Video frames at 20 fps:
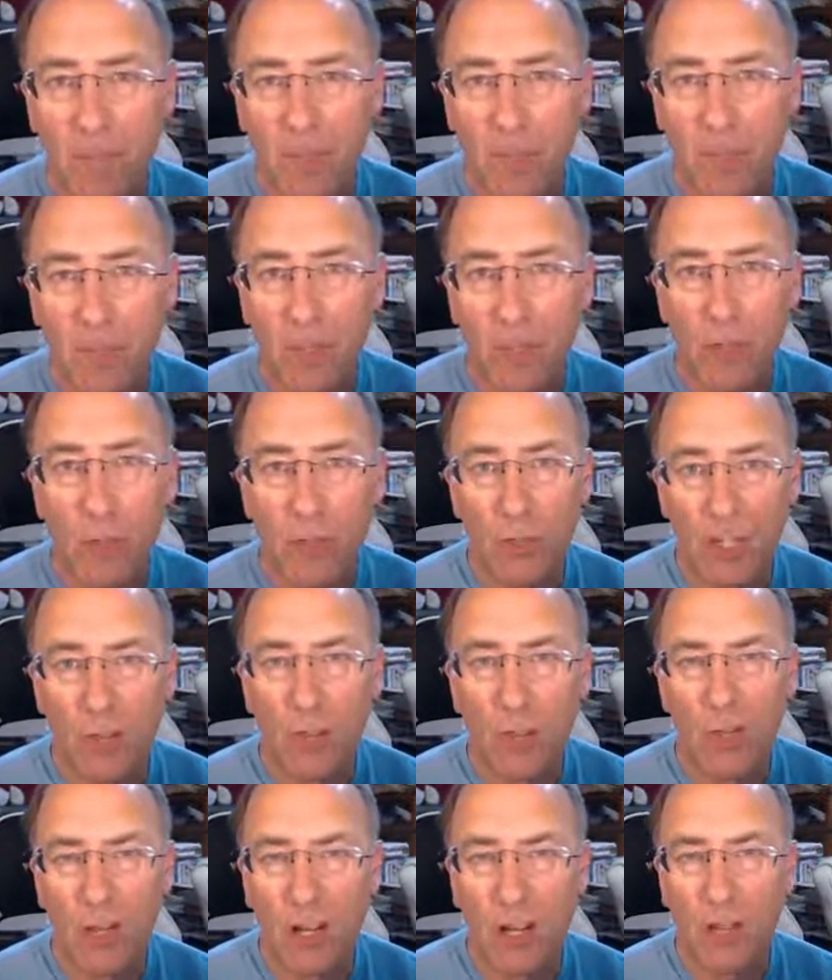because
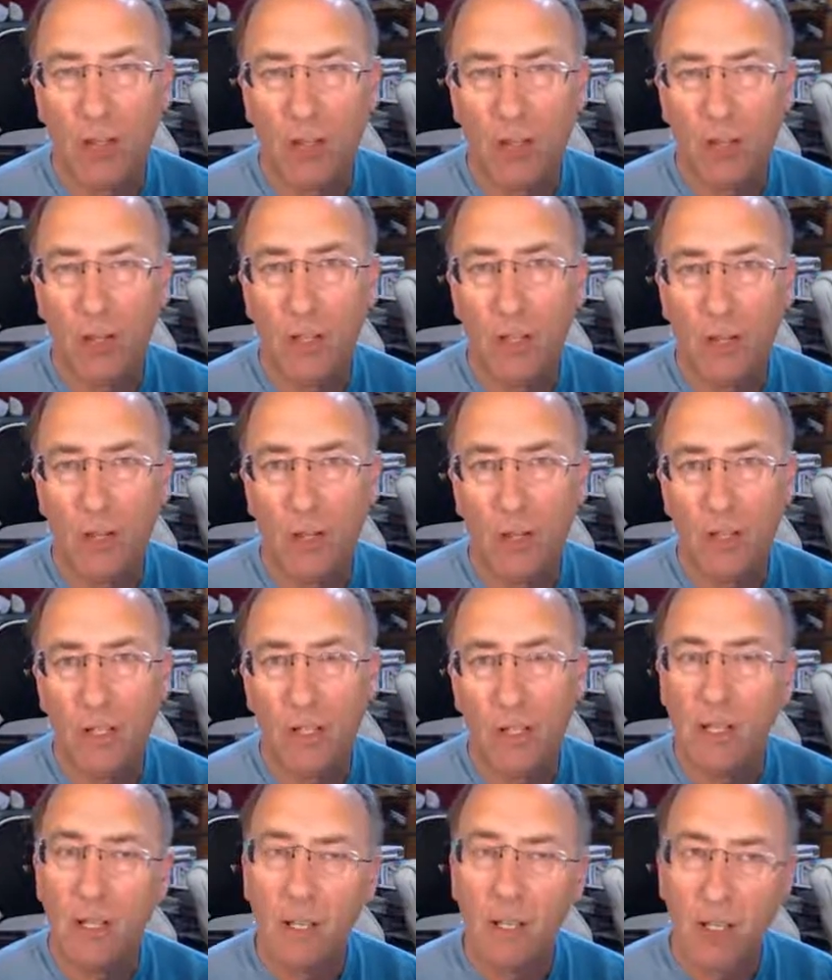every other country
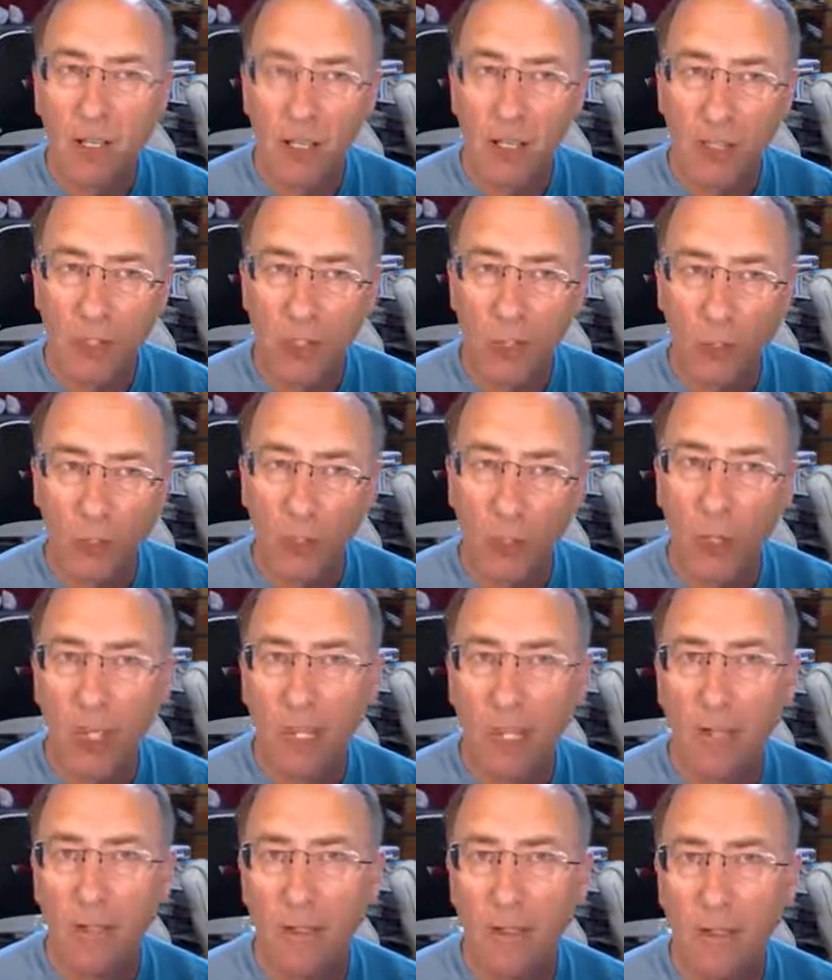is looking